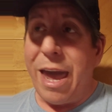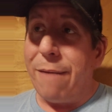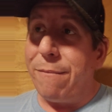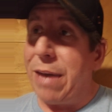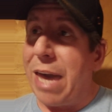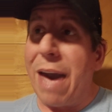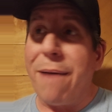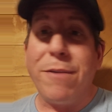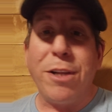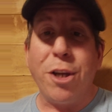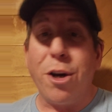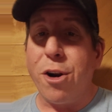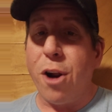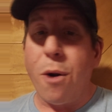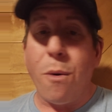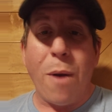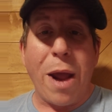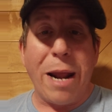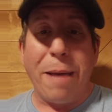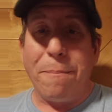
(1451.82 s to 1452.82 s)
If you haven't done it
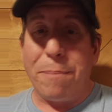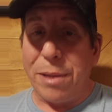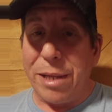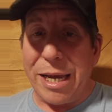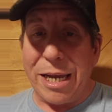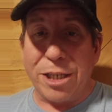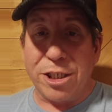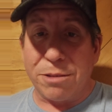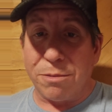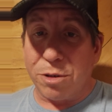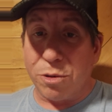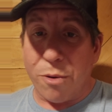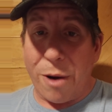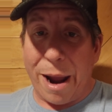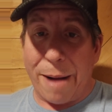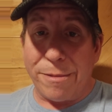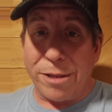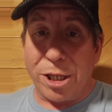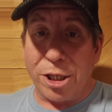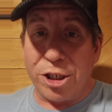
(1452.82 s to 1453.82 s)
already, please
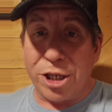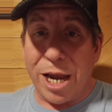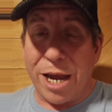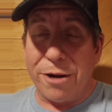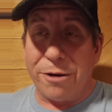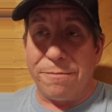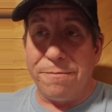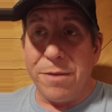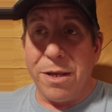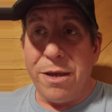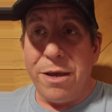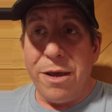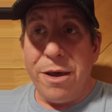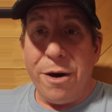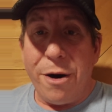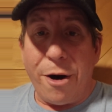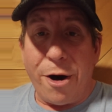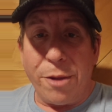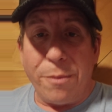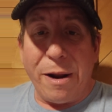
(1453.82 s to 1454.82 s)
subscribe to the channel.
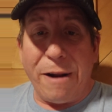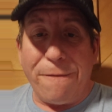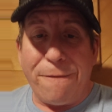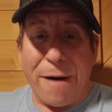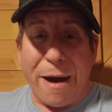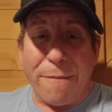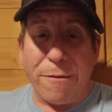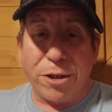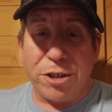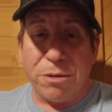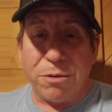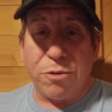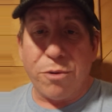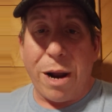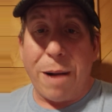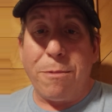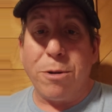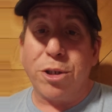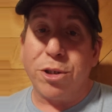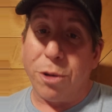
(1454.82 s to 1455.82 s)
All the way to 500
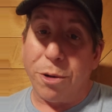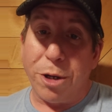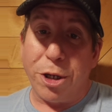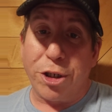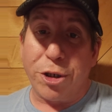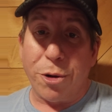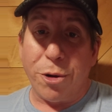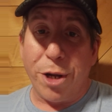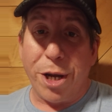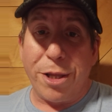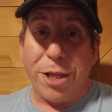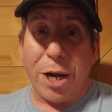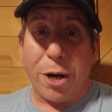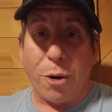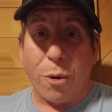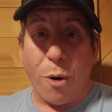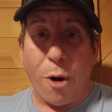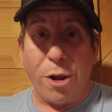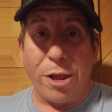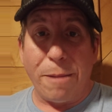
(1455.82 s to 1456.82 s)
subscribers, slowly, surely on
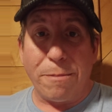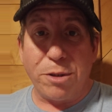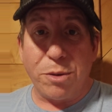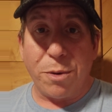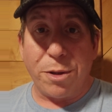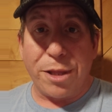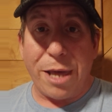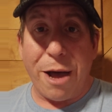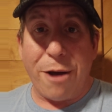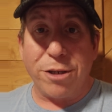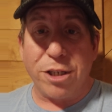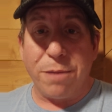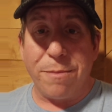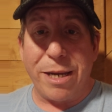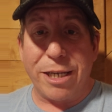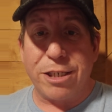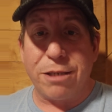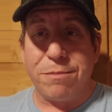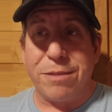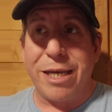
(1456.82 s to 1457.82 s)
that crawl up to 1,000.
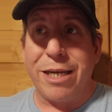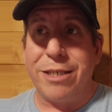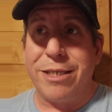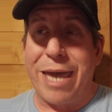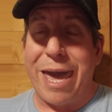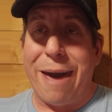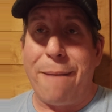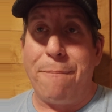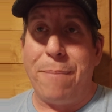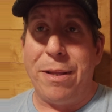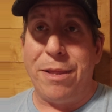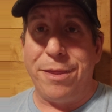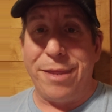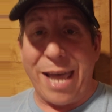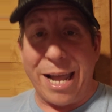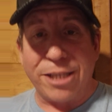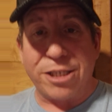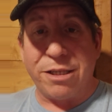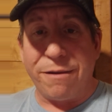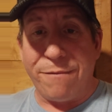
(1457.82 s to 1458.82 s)
Make some things happen.
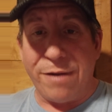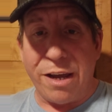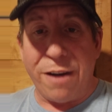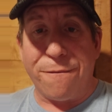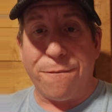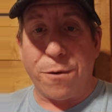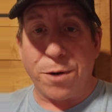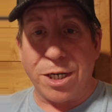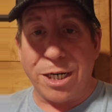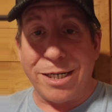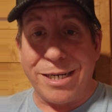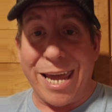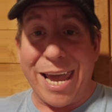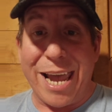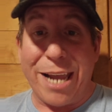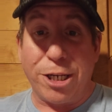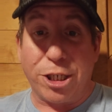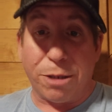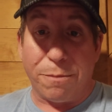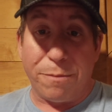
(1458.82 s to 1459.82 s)
That's the video for
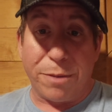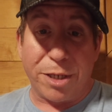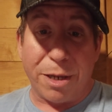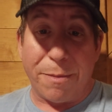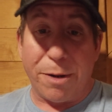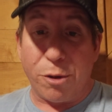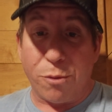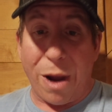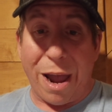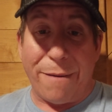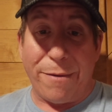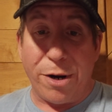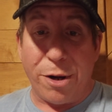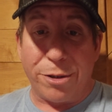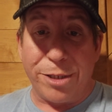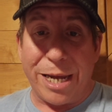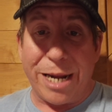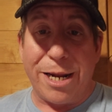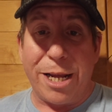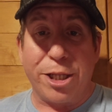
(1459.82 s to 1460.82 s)
today. I'll be driving
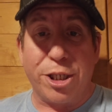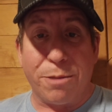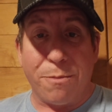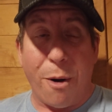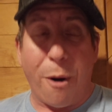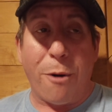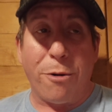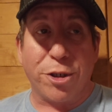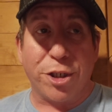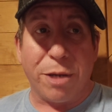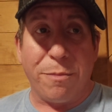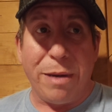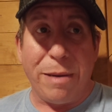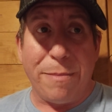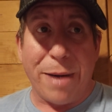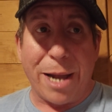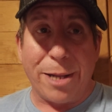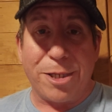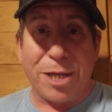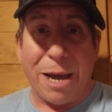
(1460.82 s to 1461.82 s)
all day today. Tomorrow's going to
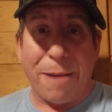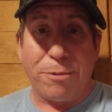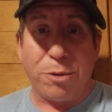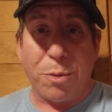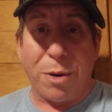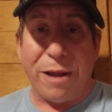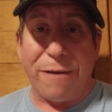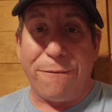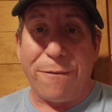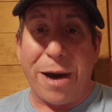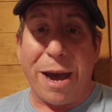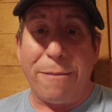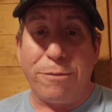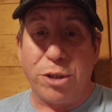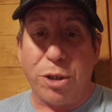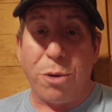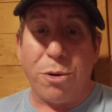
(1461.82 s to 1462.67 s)
be my top 25.